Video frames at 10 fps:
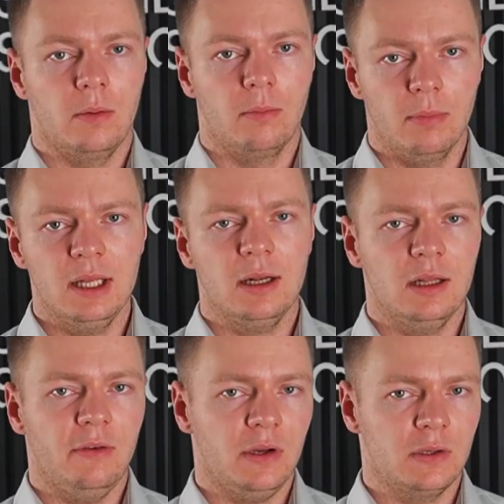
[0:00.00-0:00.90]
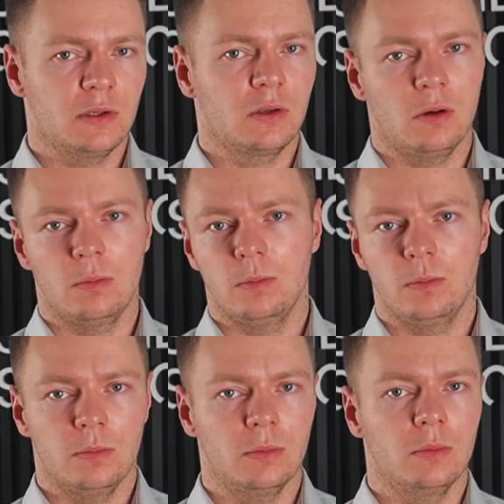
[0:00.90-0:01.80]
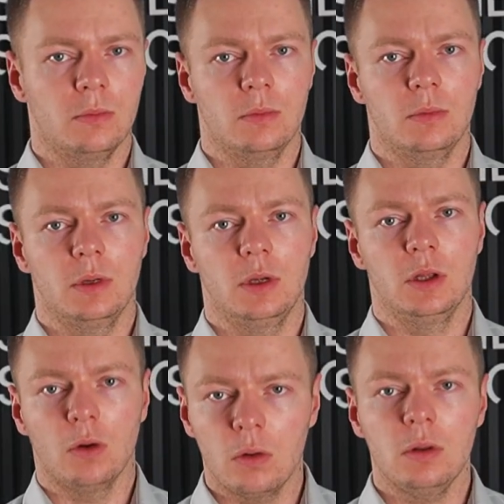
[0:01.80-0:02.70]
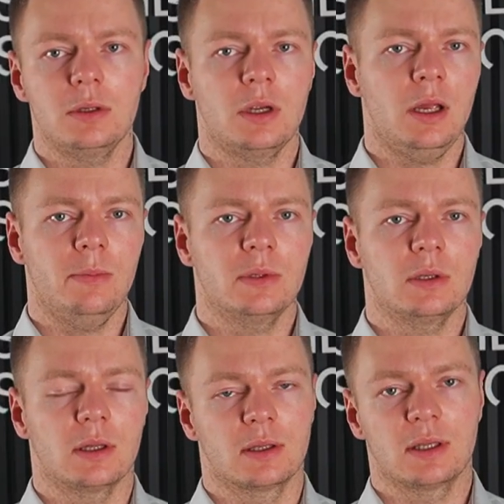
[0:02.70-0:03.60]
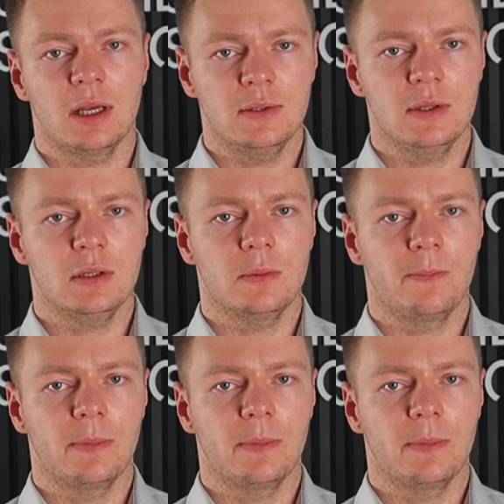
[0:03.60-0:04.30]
Medical devices come in all shapes and sizes,